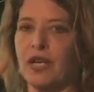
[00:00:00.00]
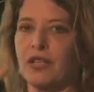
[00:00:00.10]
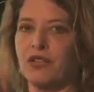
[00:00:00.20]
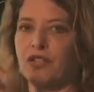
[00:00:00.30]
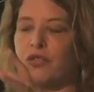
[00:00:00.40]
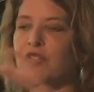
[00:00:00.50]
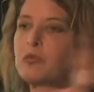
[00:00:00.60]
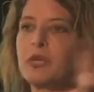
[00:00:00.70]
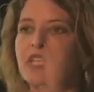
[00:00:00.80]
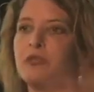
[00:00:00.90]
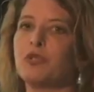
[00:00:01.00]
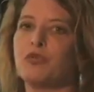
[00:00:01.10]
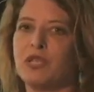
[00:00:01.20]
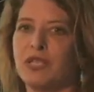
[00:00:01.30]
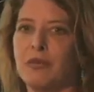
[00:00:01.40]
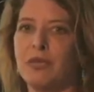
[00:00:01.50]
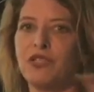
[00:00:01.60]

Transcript: and there's no space between them,